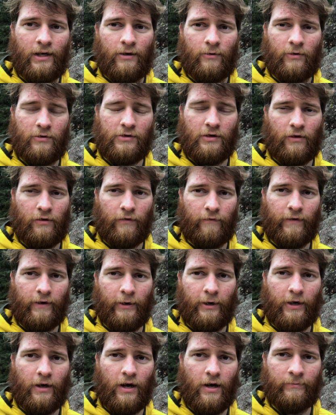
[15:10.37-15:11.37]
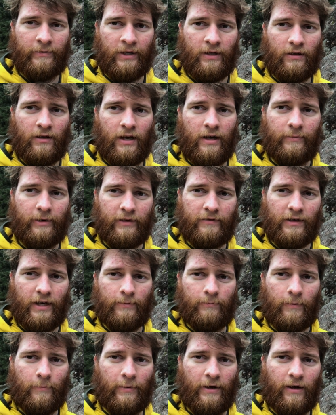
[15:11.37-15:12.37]
which is a very common climbing
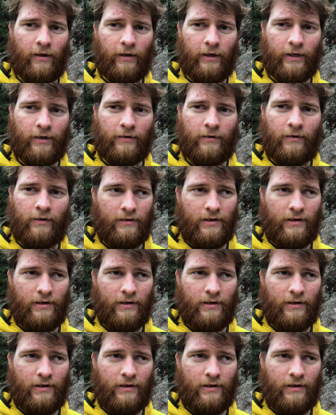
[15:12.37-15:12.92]
type rappelling.